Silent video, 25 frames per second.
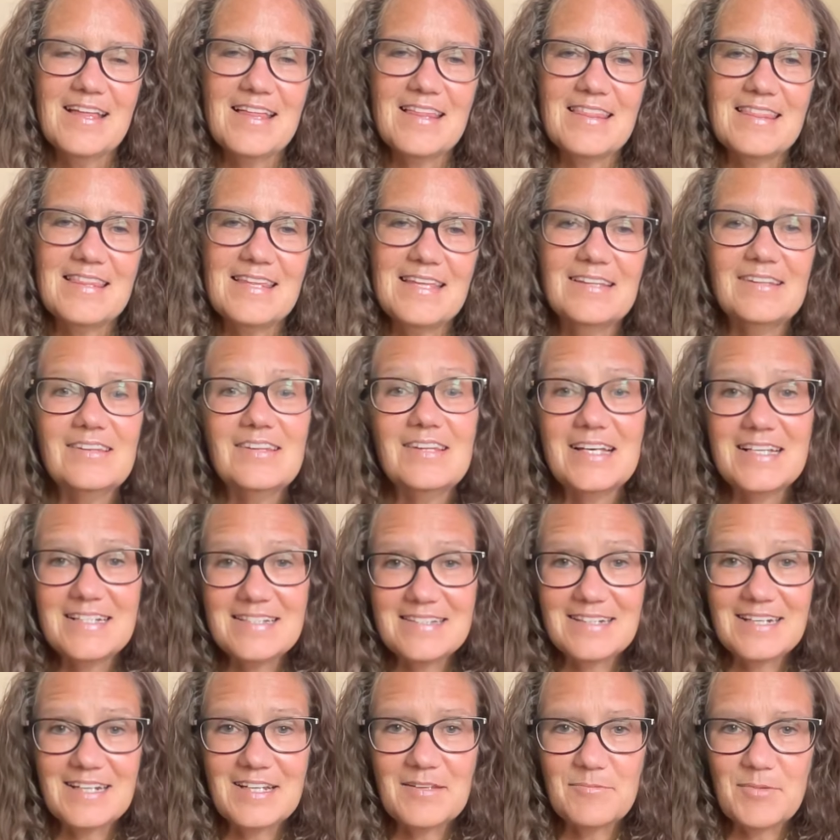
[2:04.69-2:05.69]
The
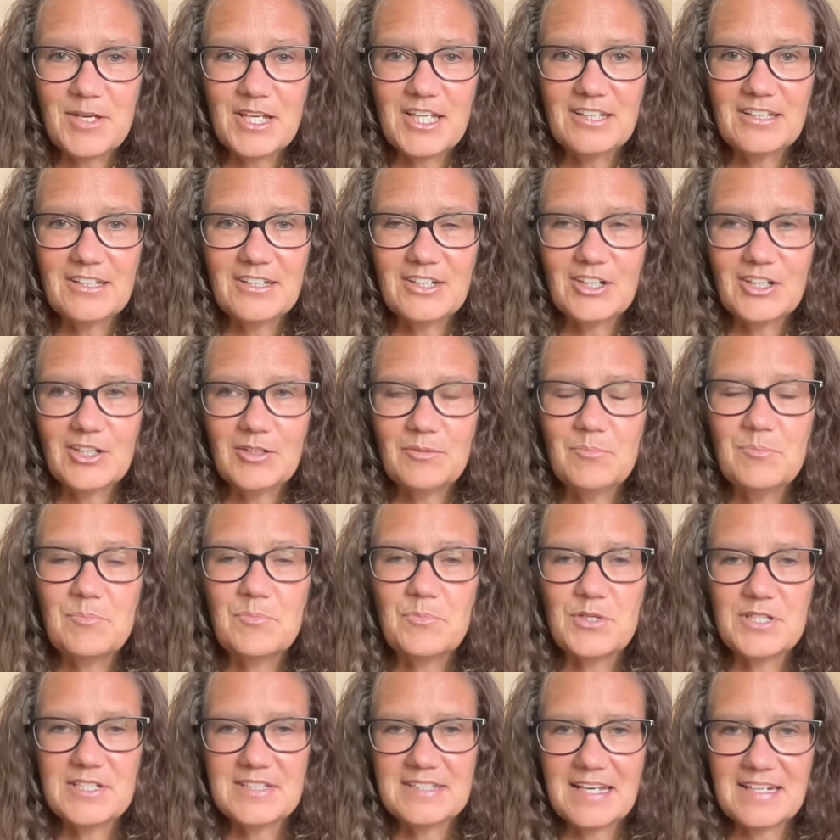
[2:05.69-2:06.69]
listening pillar
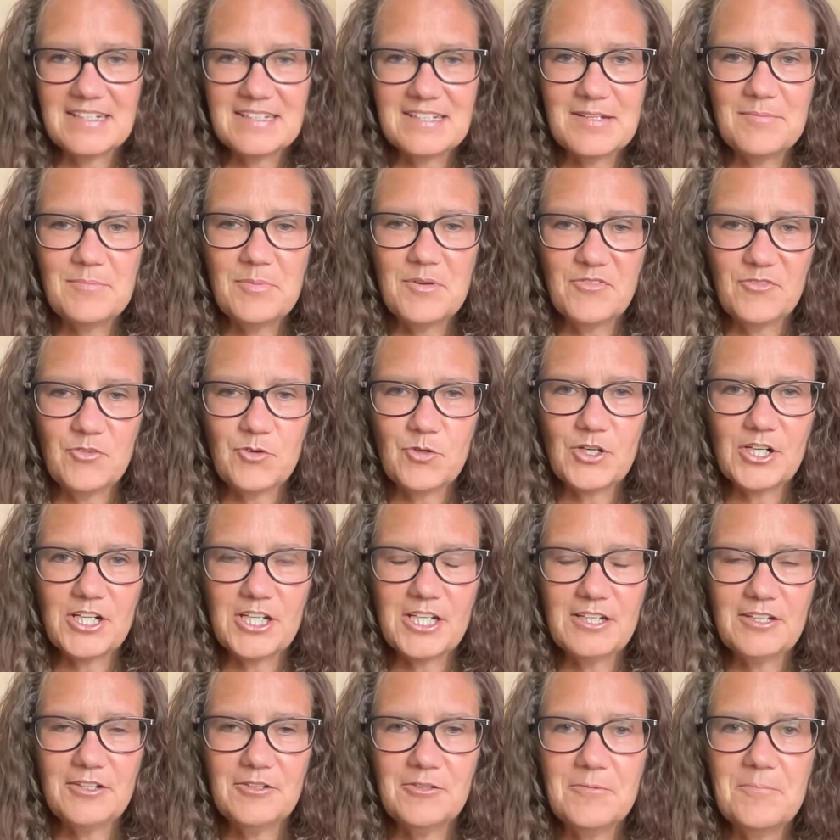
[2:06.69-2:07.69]
presented before
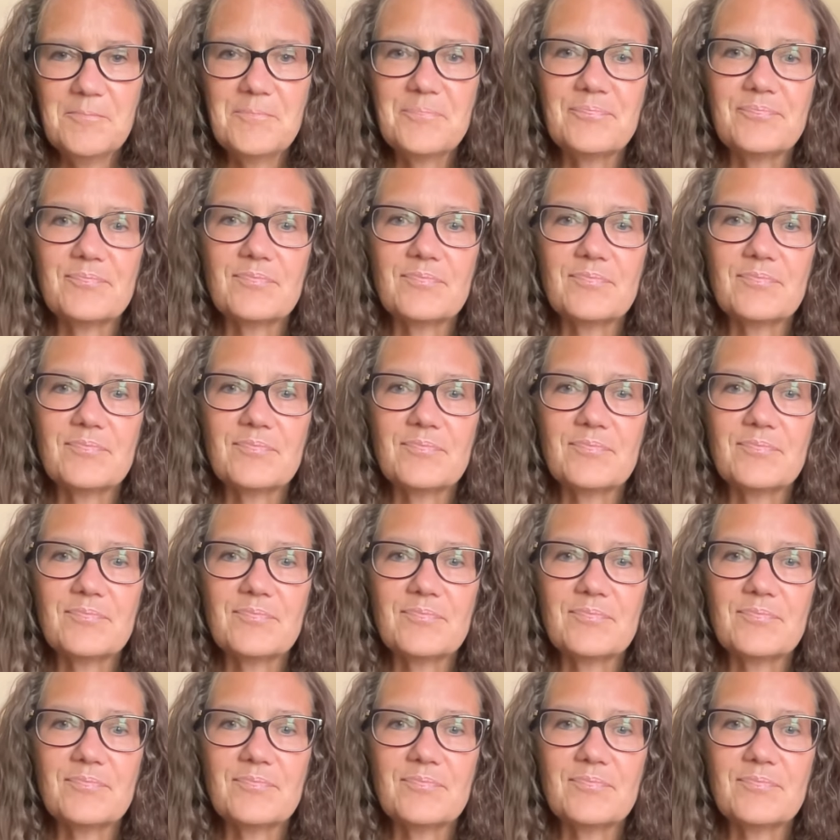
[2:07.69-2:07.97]
you